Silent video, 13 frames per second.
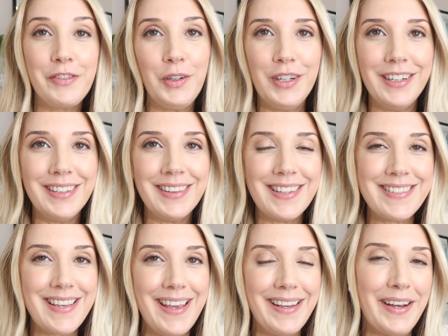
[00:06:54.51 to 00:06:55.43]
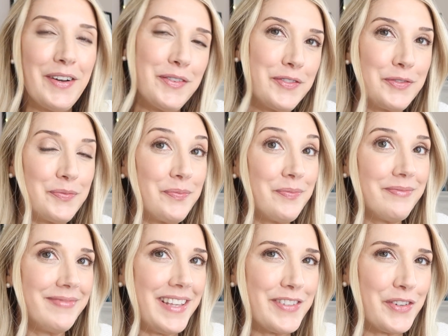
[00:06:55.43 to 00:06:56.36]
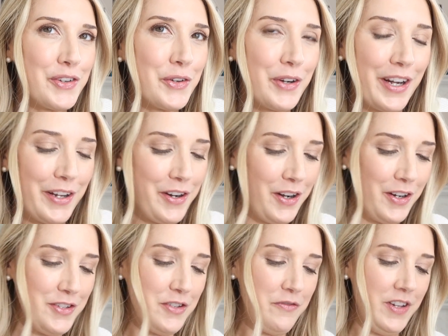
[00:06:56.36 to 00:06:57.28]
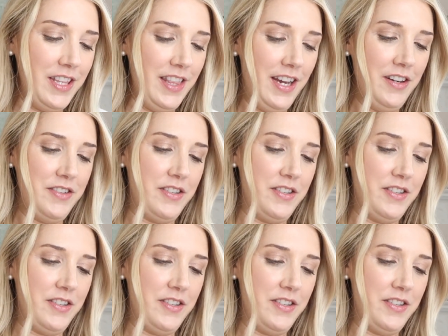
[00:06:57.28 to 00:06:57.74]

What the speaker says: for the sake of these are your credit cards you fit in there.